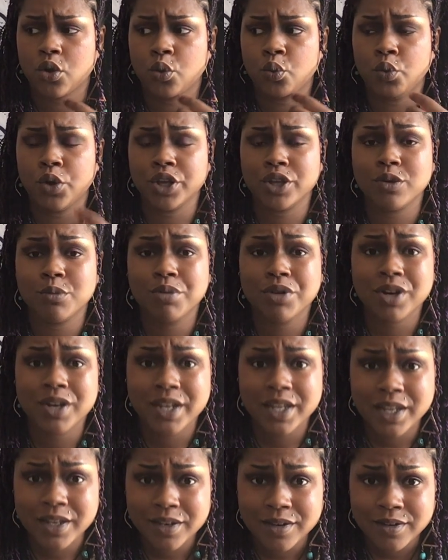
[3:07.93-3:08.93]
what you put
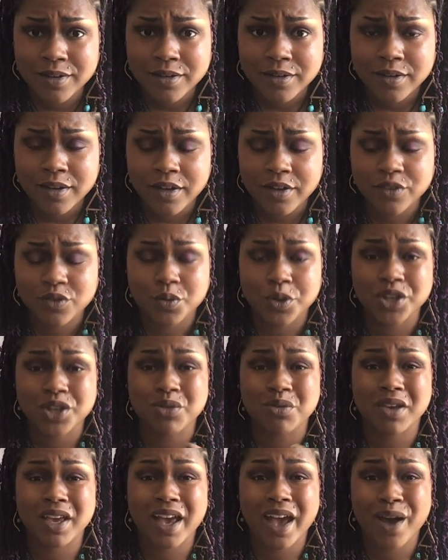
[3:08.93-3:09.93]
in is what
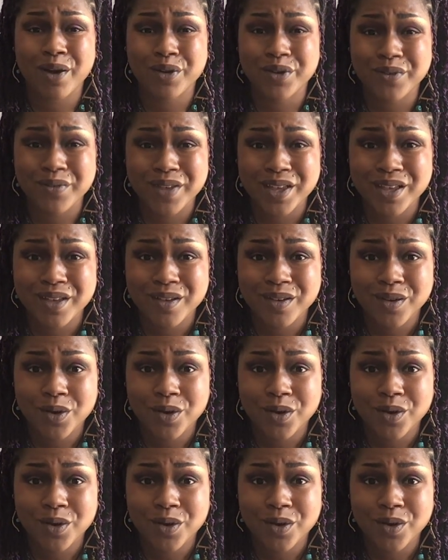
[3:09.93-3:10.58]
you get out of it